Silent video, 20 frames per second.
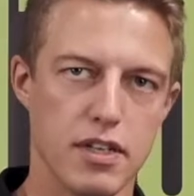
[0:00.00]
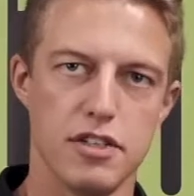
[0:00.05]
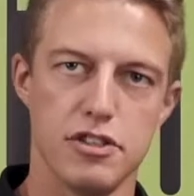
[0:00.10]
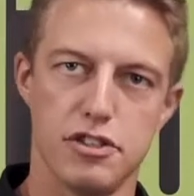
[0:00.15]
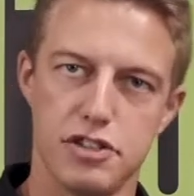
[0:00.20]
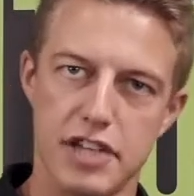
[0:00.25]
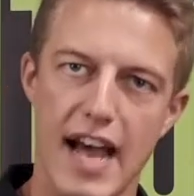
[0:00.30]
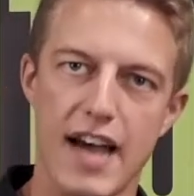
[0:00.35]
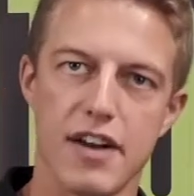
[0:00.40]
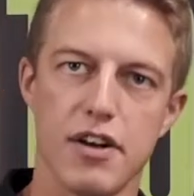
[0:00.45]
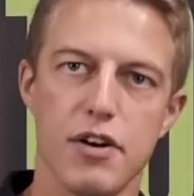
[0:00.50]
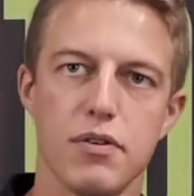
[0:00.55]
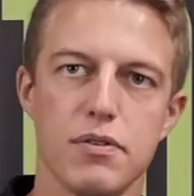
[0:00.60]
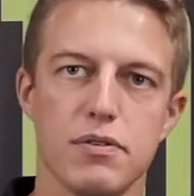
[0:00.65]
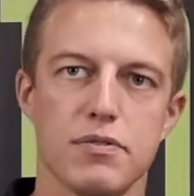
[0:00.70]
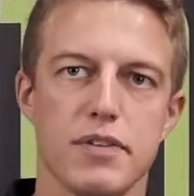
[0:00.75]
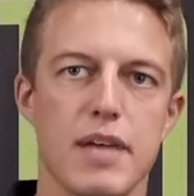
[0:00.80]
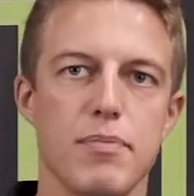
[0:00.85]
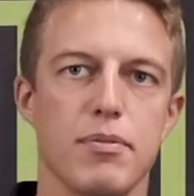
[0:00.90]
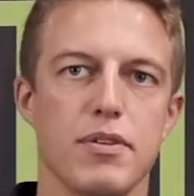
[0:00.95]
shadow
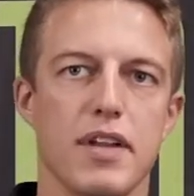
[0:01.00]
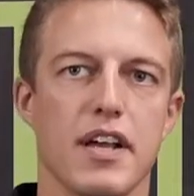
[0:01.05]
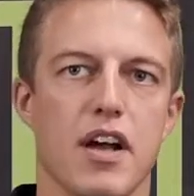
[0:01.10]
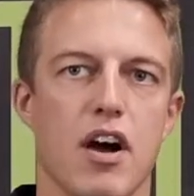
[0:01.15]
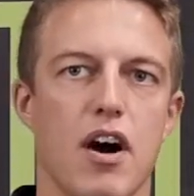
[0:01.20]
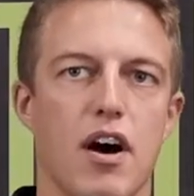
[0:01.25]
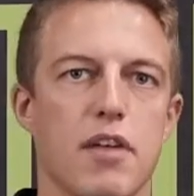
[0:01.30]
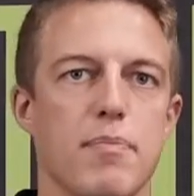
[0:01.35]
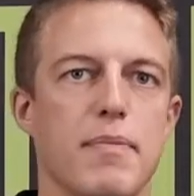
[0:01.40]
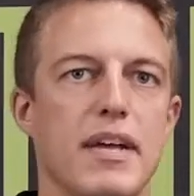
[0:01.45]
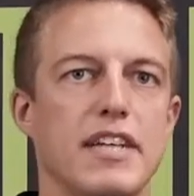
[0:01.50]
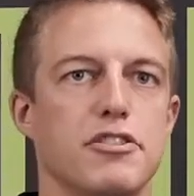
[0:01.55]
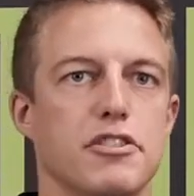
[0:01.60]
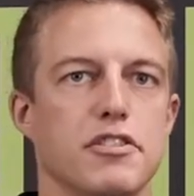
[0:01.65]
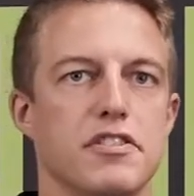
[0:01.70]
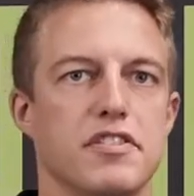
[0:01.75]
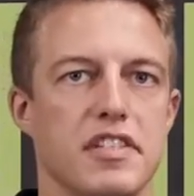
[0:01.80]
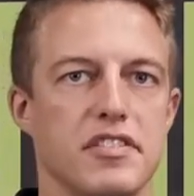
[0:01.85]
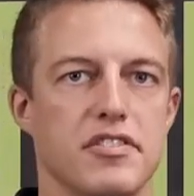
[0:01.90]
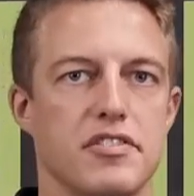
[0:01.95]
labeling automation
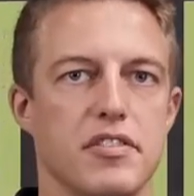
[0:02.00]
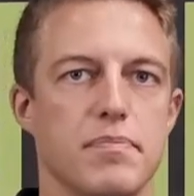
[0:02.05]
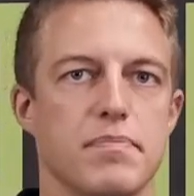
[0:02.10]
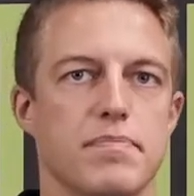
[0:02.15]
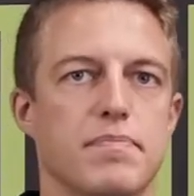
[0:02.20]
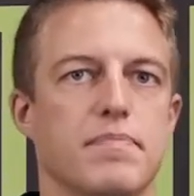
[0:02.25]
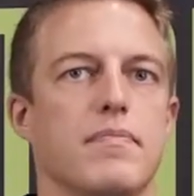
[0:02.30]
system.